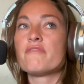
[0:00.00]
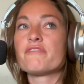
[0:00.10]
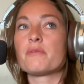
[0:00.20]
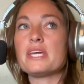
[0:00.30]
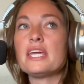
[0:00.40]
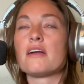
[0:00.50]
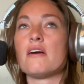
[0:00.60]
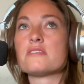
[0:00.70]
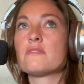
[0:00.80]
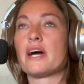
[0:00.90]
And for me, it
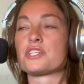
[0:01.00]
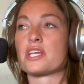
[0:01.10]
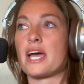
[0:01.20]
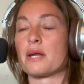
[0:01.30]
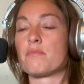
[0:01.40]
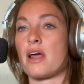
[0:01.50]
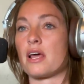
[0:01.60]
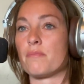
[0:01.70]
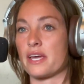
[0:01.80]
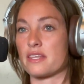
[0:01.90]
also actually kind of brought
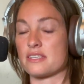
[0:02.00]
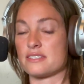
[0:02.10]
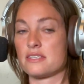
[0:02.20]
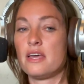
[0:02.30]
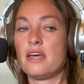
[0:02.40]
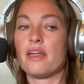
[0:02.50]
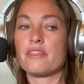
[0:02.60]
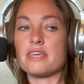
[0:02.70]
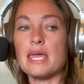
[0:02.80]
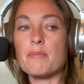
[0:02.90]
up like this
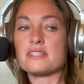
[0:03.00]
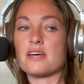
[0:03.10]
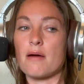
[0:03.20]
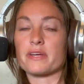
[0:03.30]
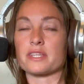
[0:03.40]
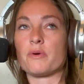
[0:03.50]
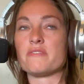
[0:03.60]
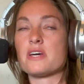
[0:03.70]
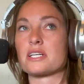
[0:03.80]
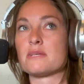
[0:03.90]
theme and topic that
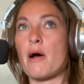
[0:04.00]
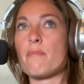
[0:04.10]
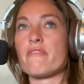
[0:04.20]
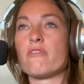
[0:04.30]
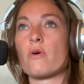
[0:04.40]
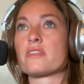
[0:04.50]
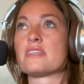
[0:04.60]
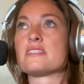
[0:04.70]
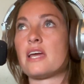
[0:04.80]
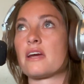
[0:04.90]
we've talked about before
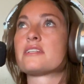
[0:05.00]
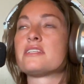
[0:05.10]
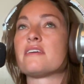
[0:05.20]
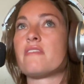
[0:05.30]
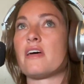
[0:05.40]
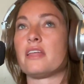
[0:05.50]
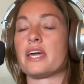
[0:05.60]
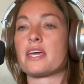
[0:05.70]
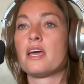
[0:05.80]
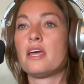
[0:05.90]
this narrative that
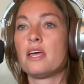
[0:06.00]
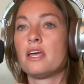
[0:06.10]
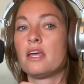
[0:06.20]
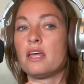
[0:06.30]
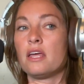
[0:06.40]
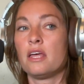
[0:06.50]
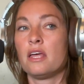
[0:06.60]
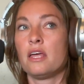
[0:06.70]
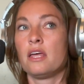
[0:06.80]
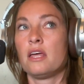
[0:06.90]
like
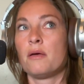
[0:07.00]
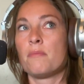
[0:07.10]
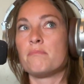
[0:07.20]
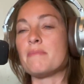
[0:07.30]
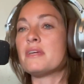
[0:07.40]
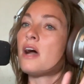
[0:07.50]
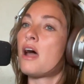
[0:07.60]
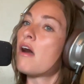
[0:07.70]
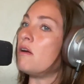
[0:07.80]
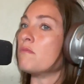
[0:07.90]
maybe
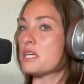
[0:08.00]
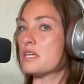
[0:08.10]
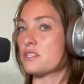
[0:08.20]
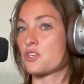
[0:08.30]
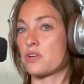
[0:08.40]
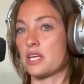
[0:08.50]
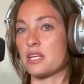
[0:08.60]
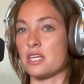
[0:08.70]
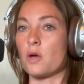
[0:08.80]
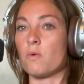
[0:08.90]
not all meat is
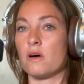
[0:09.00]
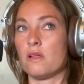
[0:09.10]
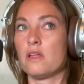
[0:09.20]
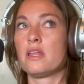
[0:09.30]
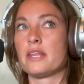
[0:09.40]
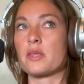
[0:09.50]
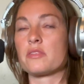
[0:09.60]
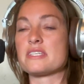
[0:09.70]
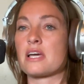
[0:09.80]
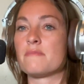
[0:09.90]
created equal. Like
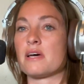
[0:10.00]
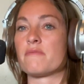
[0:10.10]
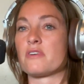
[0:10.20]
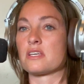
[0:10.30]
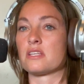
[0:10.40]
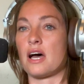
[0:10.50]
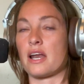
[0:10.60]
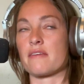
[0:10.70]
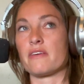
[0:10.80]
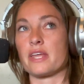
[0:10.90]
this comes up a
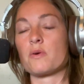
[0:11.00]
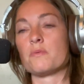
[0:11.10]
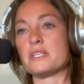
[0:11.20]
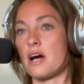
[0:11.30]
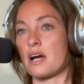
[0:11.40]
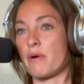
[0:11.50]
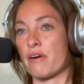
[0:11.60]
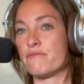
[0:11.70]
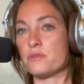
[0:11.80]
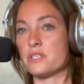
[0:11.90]
lot. I feel like when we talk
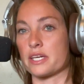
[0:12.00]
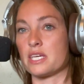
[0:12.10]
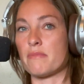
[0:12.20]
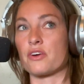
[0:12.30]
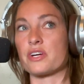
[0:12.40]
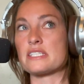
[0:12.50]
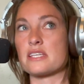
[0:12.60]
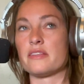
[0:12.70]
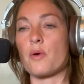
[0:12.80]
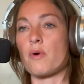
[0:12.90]
about food documentaries
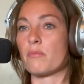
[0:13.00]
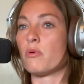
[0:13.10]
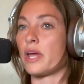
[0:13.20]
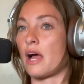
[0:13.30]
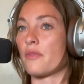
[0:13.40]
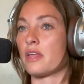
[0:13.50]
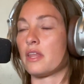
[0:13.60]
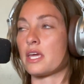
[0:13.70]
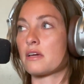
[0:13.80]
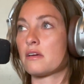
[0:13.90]
and they want to point out that
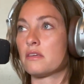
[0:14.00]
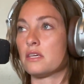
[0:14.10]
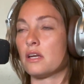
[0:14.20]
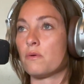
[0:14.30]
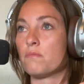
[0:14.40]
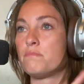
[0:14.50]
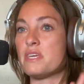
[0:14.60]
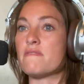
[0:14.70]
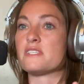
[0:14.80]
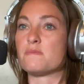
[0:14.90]
like, you know,
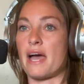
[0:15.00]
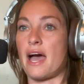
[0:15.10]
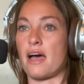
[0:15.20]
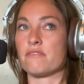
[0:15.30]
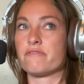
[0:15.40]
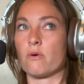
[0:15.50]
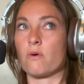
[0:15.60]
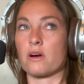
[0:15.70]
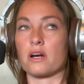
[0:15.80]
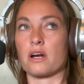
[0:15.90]
beef is bad
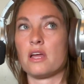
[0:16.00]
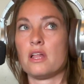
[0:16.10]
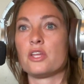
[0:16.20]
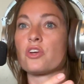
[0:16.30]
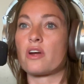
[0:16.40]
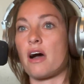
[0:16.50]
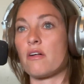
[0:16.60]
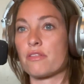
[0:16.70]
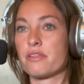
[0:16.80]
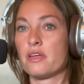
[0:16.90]
for your
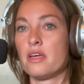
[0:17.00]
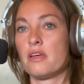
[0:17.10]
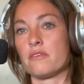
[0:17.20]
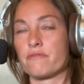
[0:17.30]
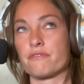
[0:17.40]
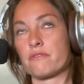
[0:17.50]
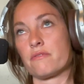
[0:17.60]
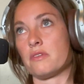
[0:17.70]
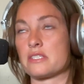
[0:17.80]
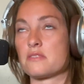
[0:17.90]
health.
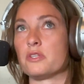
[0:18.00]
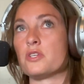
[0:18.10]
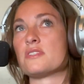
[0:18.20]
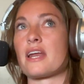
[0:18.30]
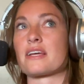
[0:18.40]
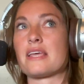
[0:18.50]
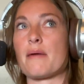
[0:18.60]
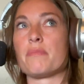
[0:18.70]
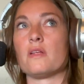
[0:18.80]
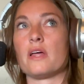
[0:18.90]
Let's use that
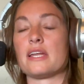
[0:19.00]
example.